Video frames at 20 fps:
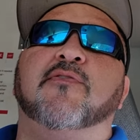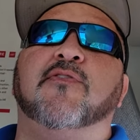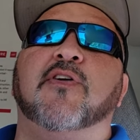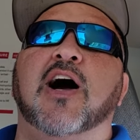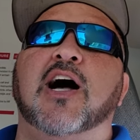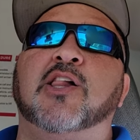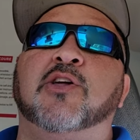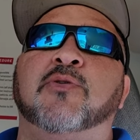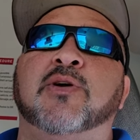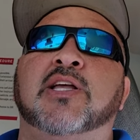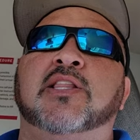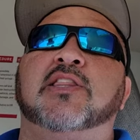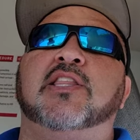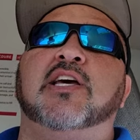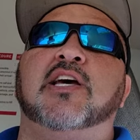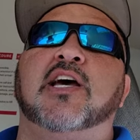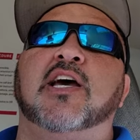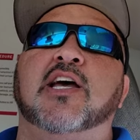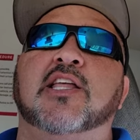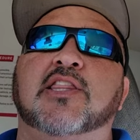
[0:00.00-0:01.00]
following
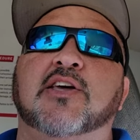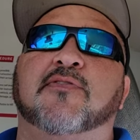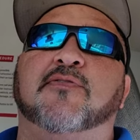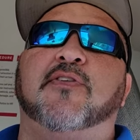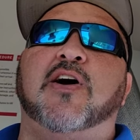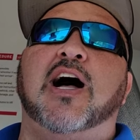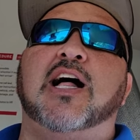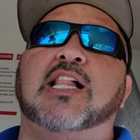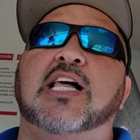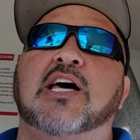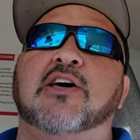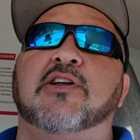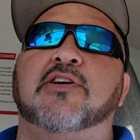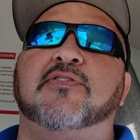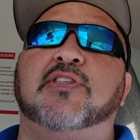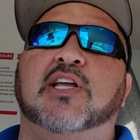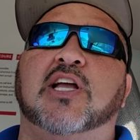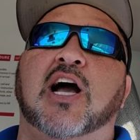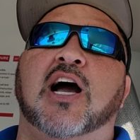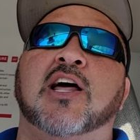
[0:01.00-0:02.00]
the fallout
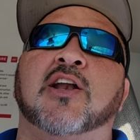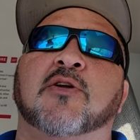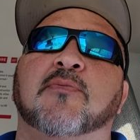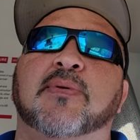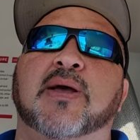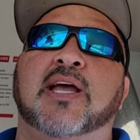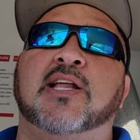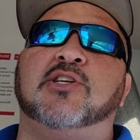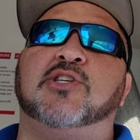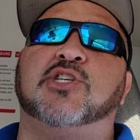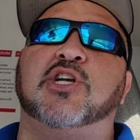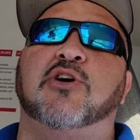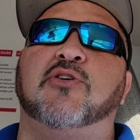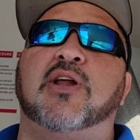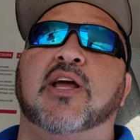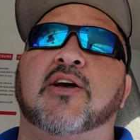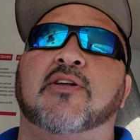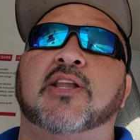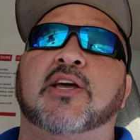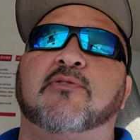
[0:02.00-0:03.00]
of the Conor Benn
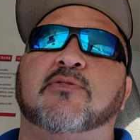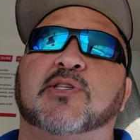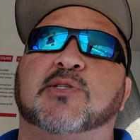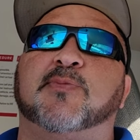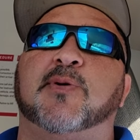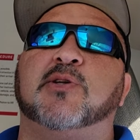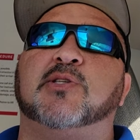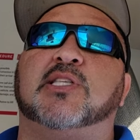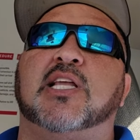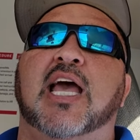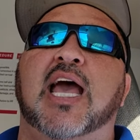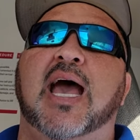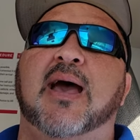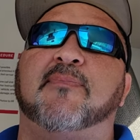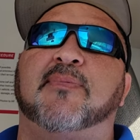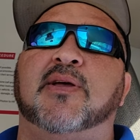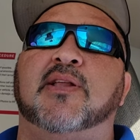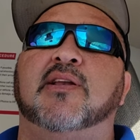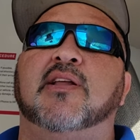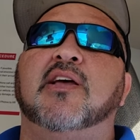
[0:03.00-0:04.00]
showdown that was supposed to
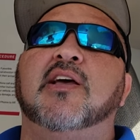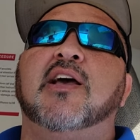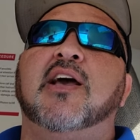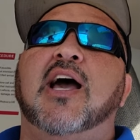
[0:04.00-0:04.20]
happen.